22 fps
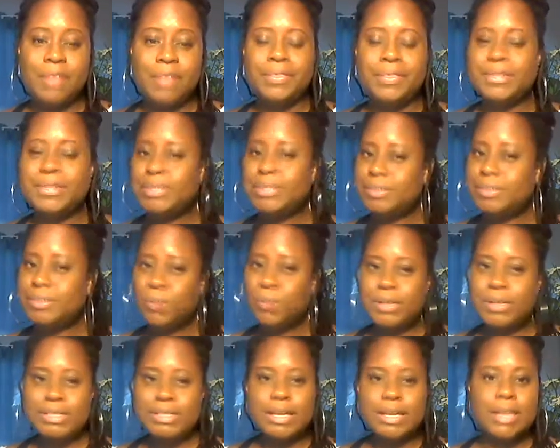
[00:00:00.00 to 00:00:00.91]
this is
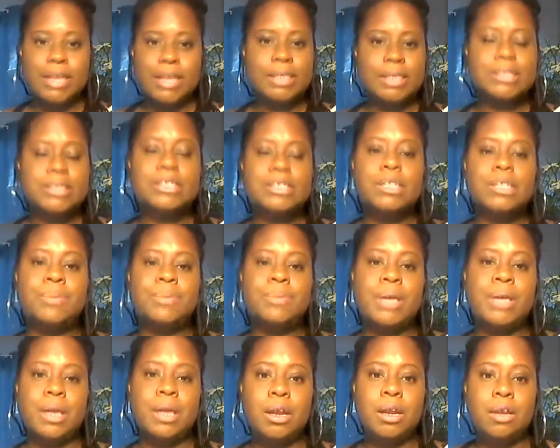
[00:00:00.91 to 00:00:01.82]
the
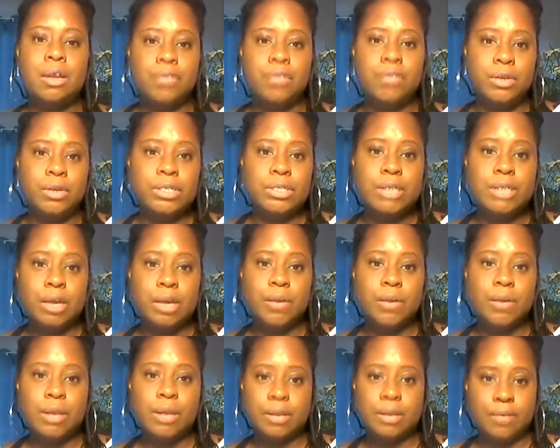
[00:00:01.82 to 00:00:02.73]
beginning of your
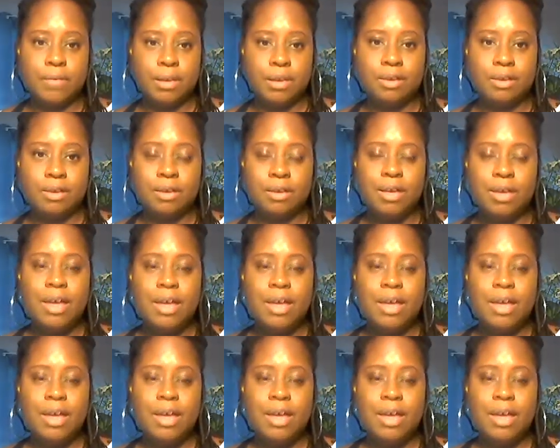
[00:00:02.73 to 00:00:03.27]
sacred living.